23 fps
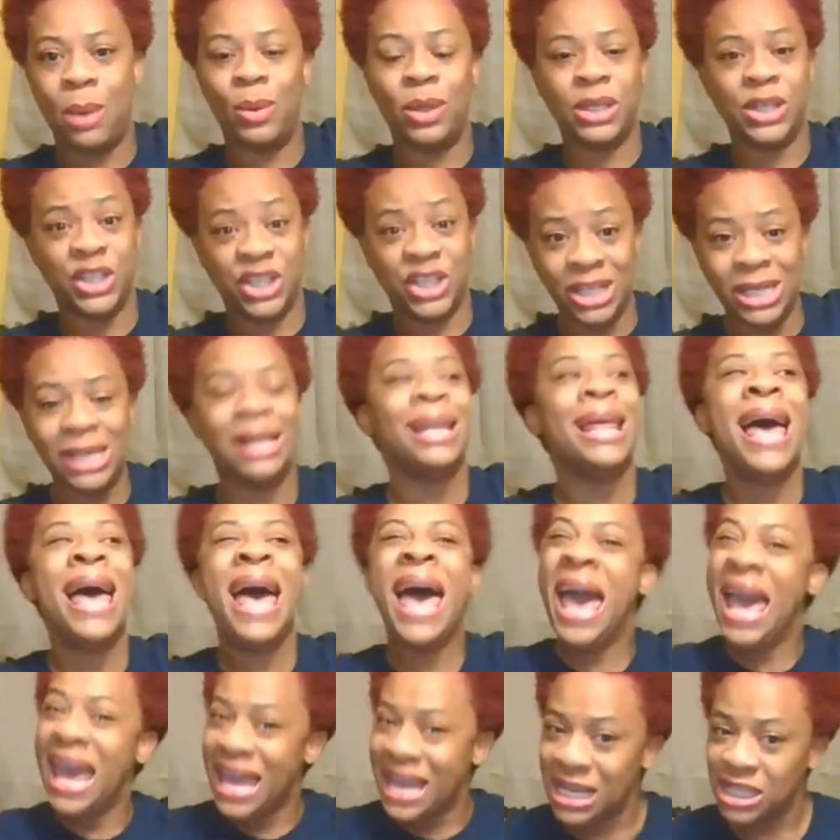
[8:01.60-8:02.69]
I want to chill.
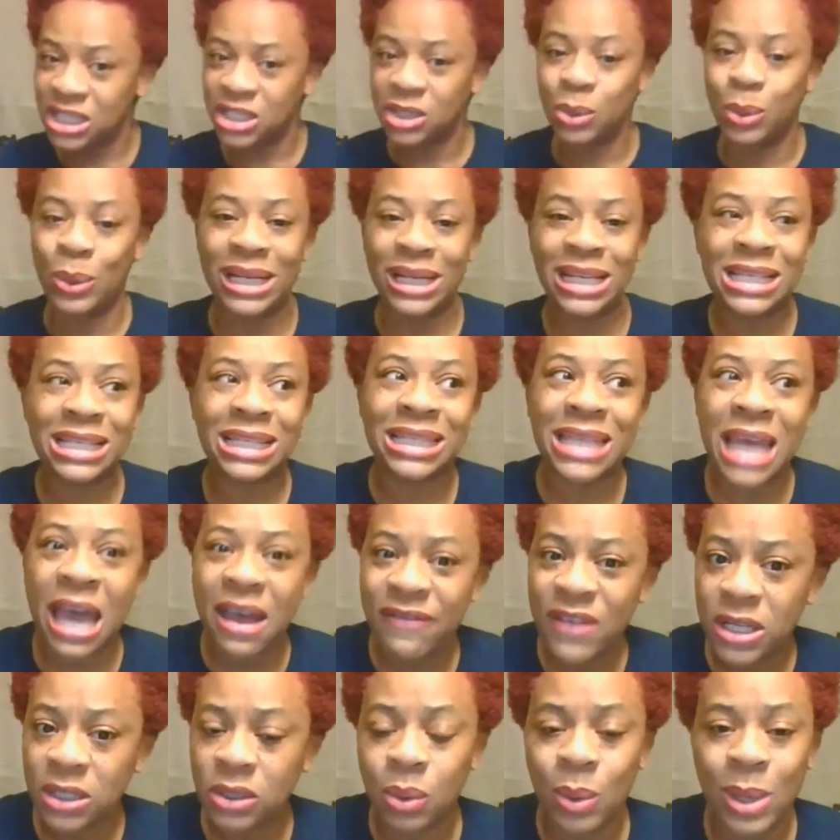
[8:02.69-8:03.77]
He's
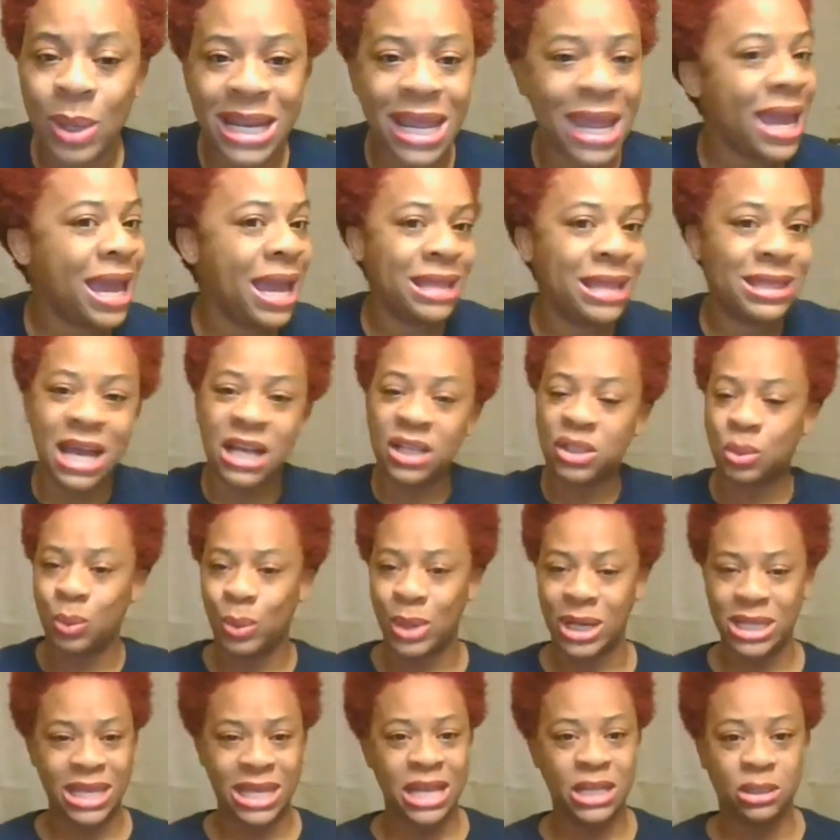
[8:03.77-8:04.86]
27, 28. That's
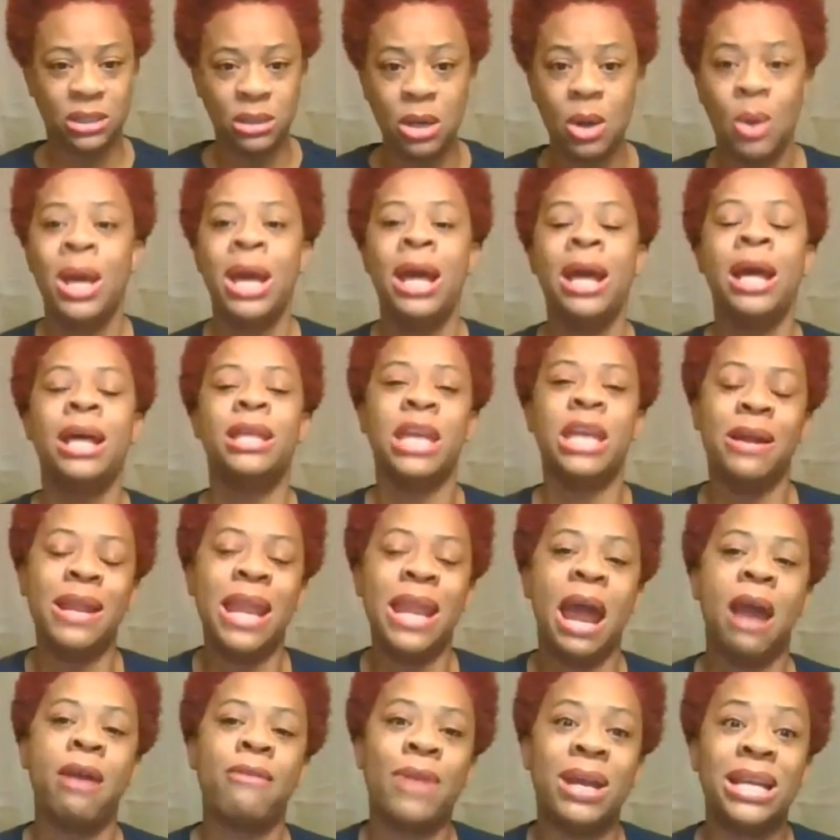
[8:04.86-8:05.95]
what they do. They're
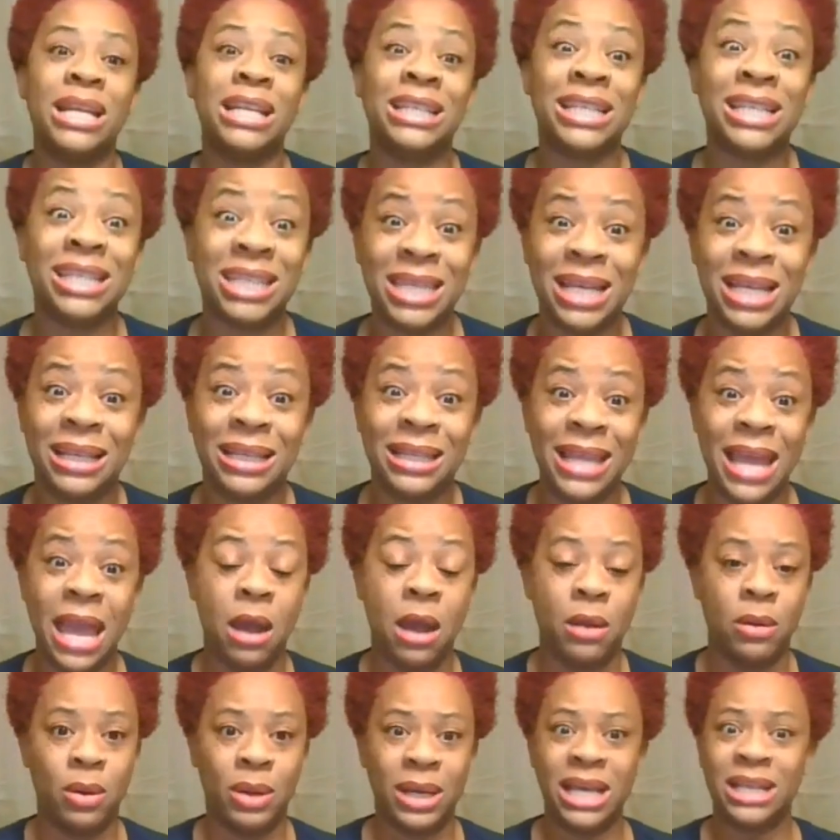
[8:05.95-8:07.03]
not ready to settle
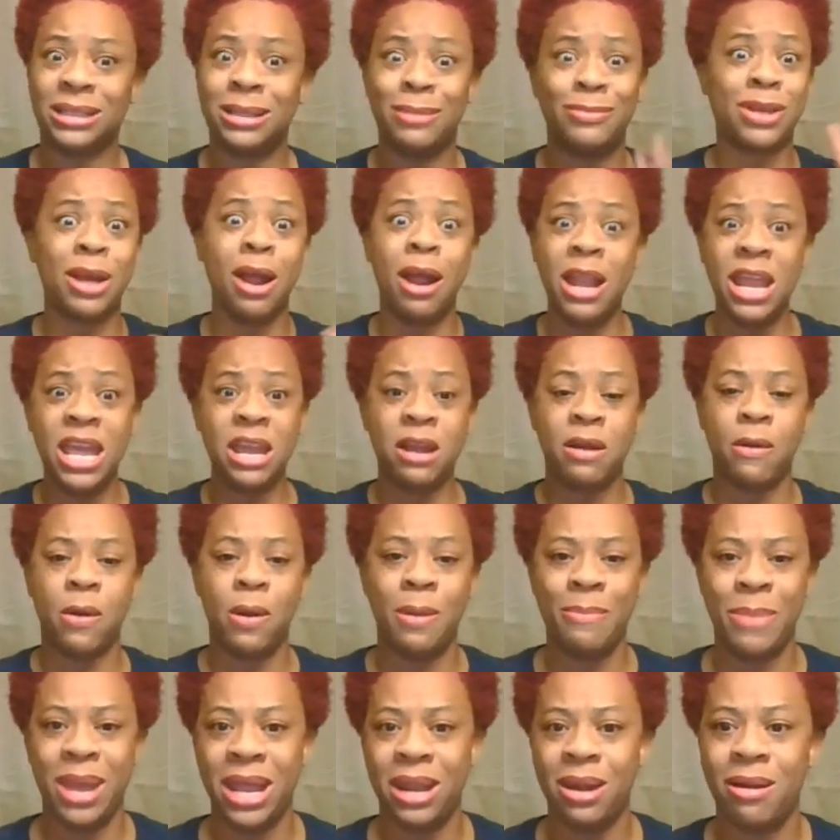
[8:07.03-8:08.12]
down. Okay, so 30-year-old
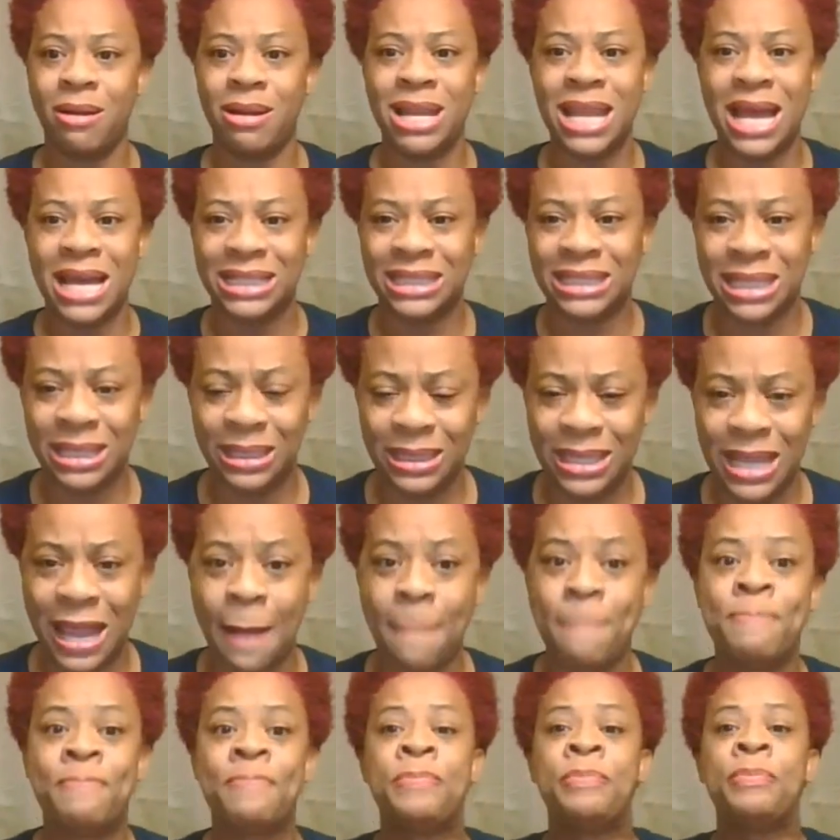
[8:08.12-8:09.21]
men are not settled down.
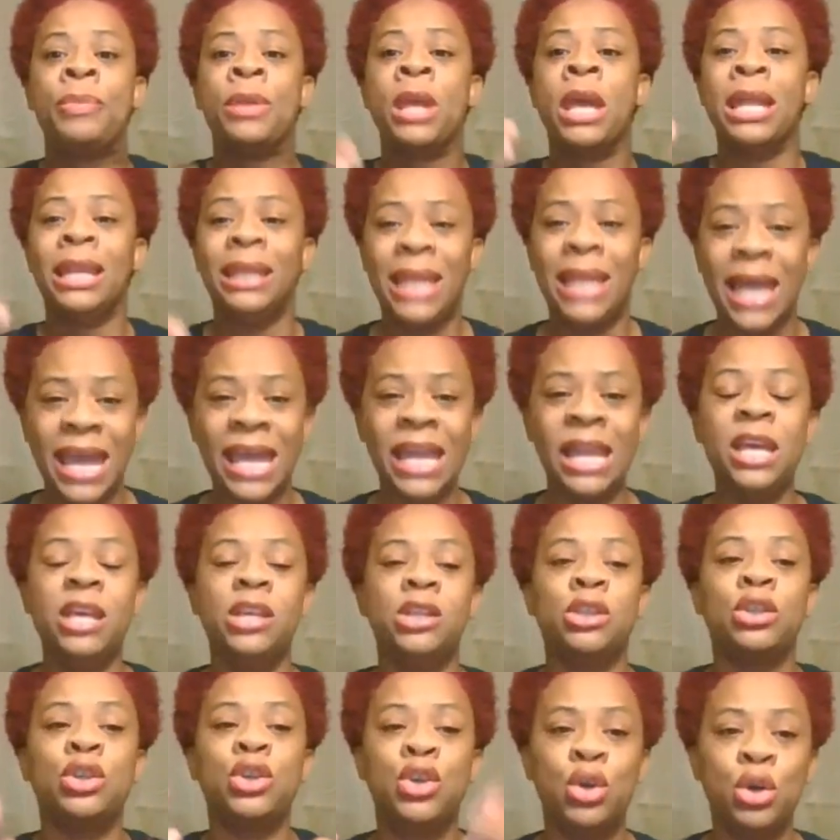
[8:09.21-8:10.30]
Ladies,
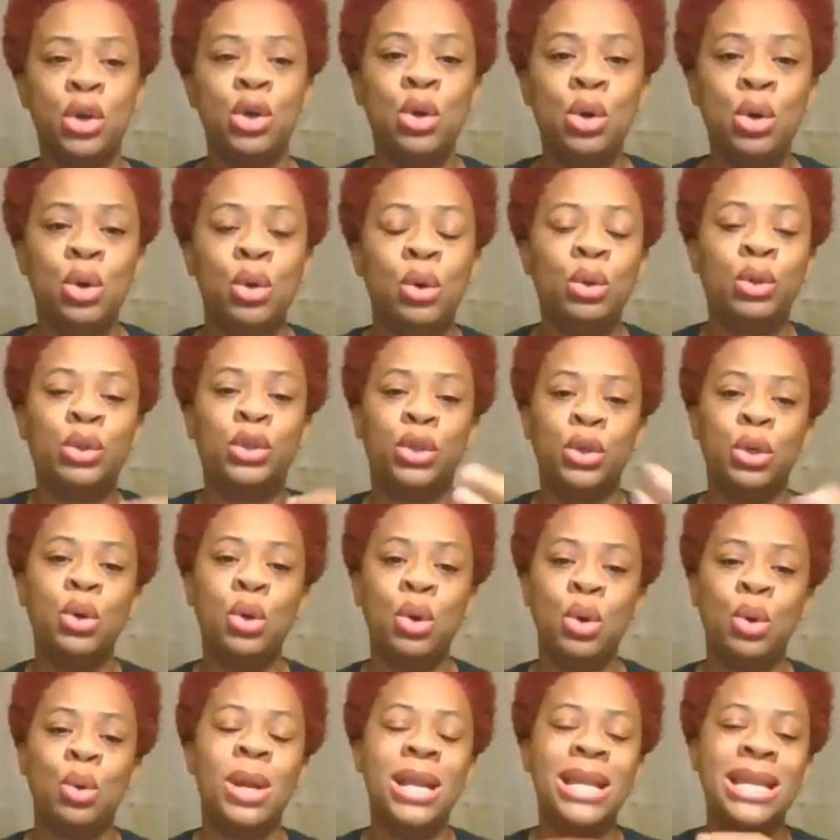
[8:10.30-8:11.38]
you
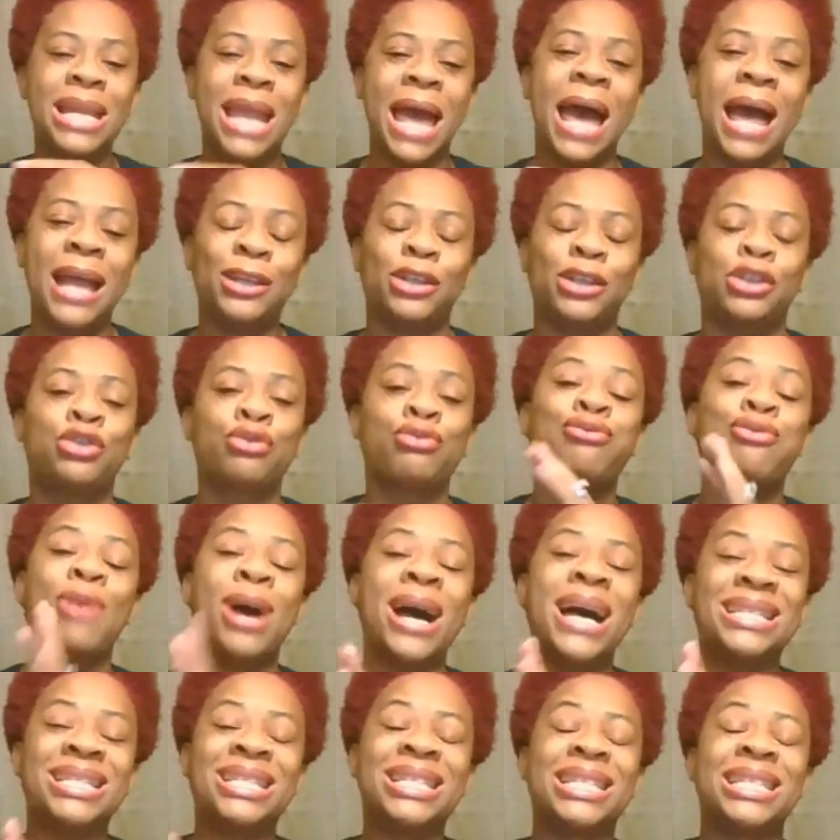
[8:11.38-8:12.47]
do not
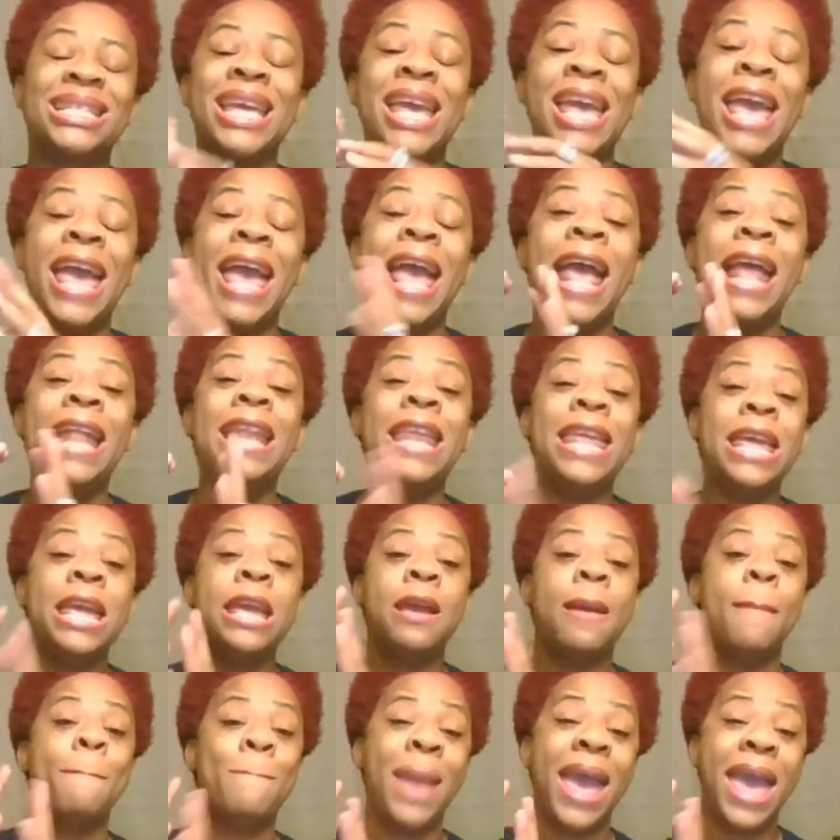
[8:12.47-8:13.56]
trust any
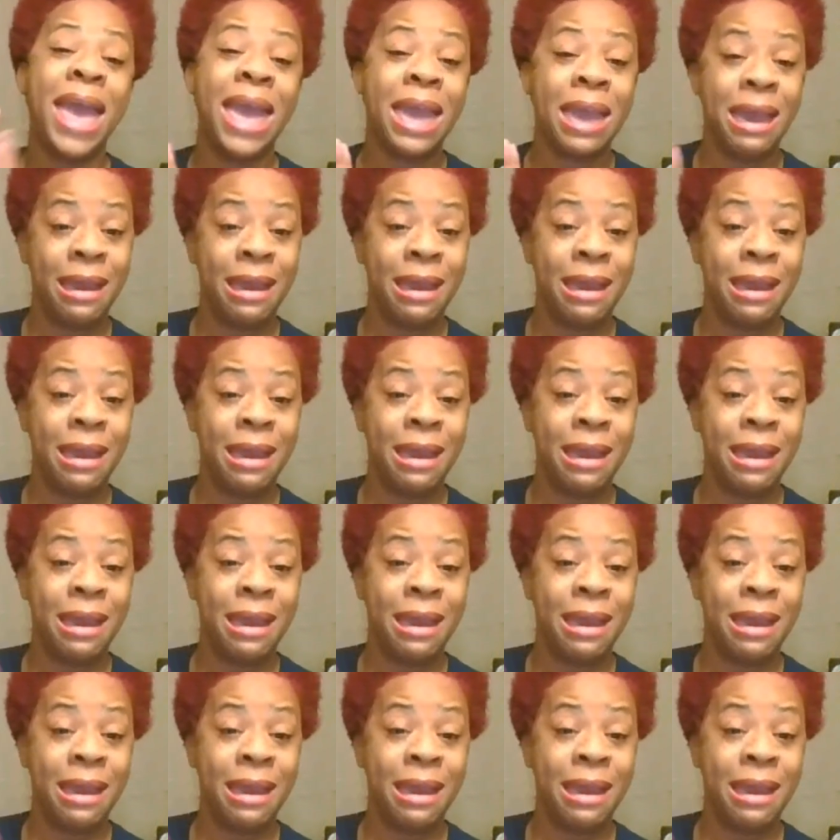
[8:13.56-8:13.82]
man.